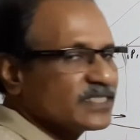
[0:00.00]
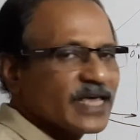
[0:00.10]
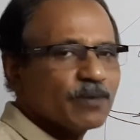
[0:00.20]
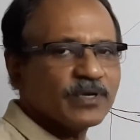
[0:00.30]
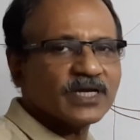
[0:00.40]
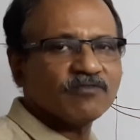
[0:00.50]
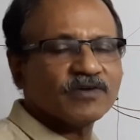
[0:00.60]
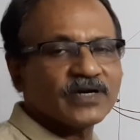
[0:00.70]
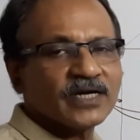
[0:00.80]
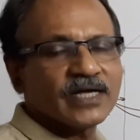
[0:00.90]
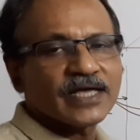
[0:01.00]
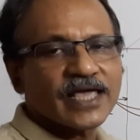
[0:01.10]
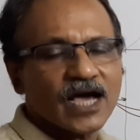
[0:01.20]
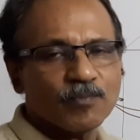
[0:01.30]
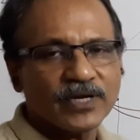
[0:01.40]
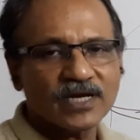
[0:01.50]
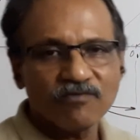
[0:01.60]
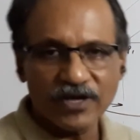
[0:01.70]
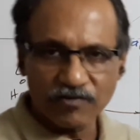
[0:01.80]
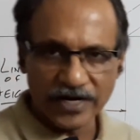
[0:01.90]
is capital V1? Capital
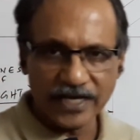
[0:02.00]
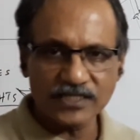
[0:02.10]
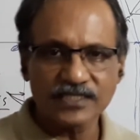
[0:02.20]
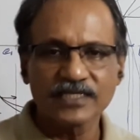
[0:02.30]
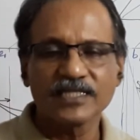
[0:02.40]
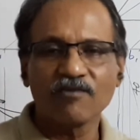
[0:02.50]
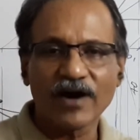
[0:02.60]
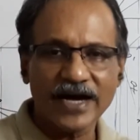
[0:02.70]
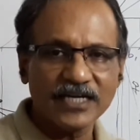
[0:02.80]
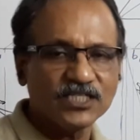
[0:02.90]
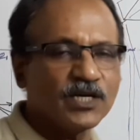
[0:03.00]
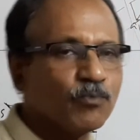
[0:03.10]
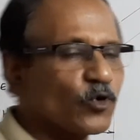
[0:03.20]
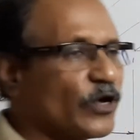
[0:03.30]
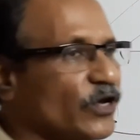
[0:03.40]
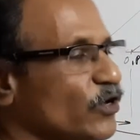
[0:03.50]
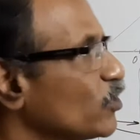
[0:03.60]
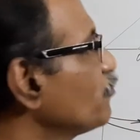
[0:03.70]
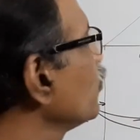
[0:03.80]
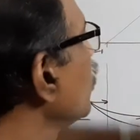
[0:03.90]
V1 is the vanishing point of